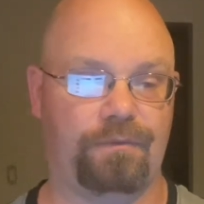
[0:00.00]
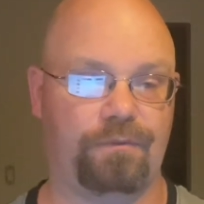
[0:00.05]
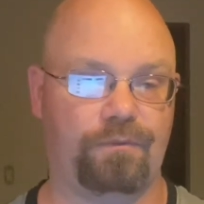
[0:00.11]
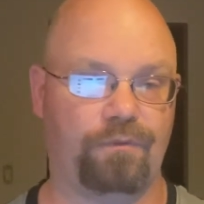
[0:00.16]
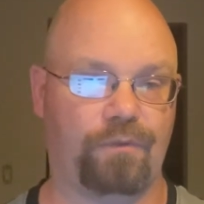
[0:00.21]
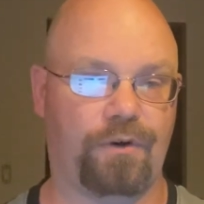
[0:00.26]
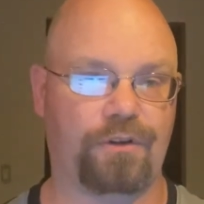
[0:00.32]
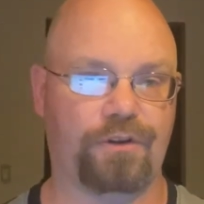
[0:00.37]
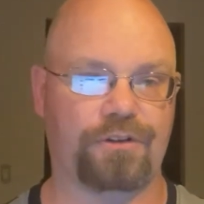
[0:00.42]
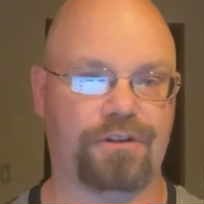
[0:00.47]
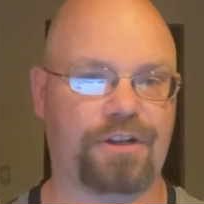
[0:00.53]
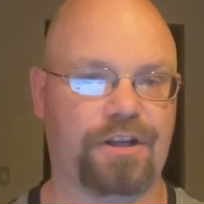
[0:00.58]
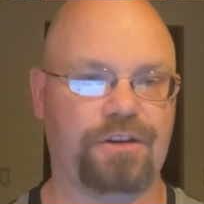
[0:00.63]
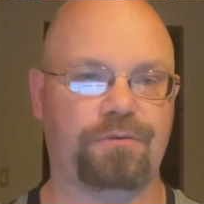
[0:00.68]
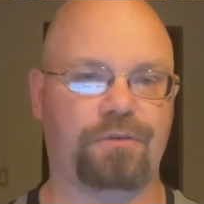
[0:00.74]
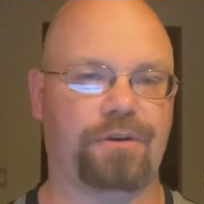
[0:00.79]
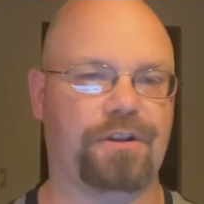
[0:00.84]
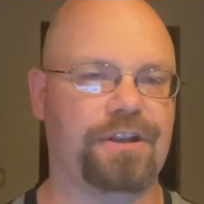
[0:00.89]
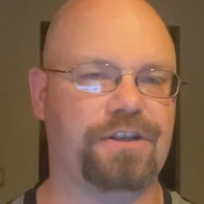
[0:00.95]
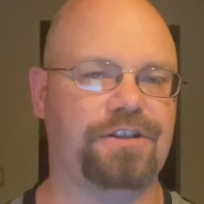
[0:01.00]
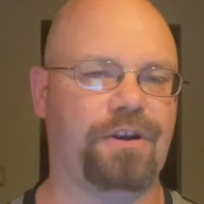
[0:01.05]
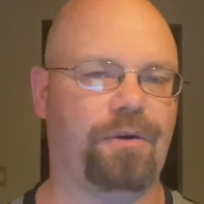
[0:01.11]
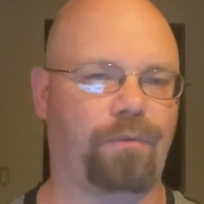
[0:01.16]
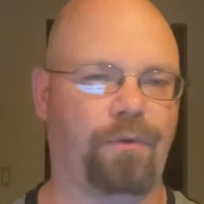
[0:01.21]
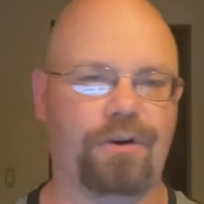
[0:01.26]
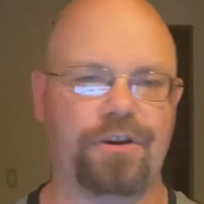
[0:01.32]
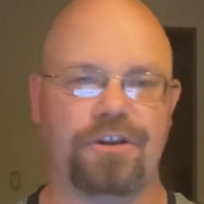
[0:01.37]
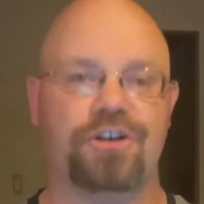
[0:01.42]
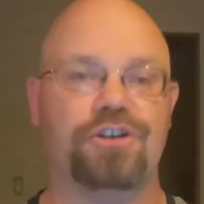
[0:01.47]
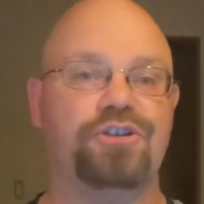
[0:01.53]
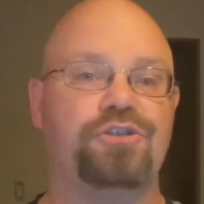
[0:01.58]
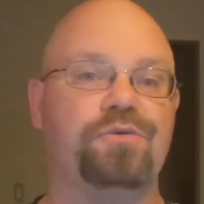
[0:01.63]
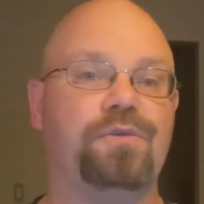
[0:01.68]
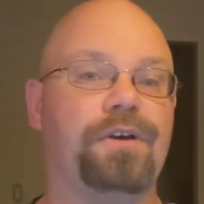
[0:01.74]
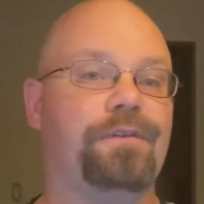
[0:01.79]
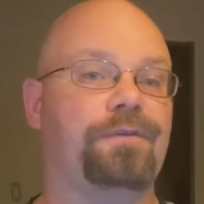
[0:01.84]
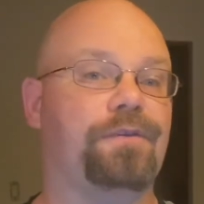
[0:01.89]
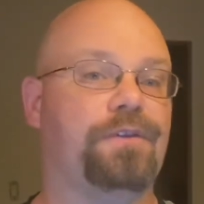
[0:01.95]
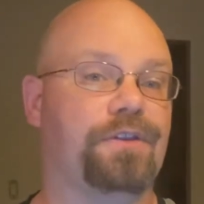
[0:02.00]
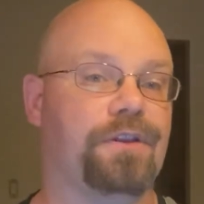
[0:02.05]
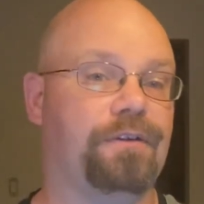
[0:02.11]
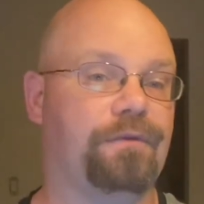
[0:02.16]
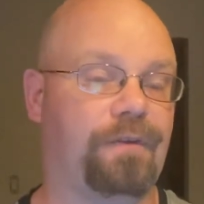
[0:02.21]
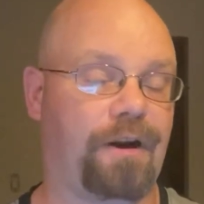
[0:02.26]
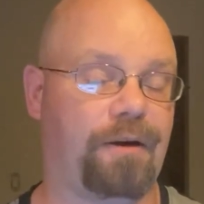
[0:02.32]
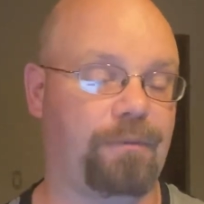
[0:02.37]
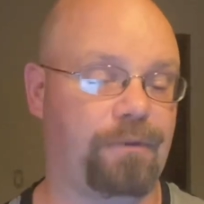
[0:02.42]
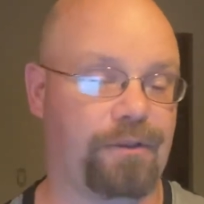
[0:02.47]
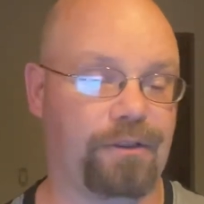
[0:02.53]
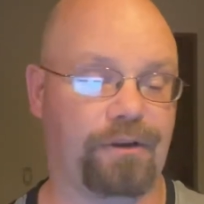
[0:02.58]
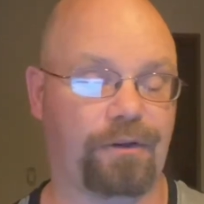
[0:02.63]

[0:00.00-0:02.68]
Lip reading: one of those things where they say, what are you doing for the environment?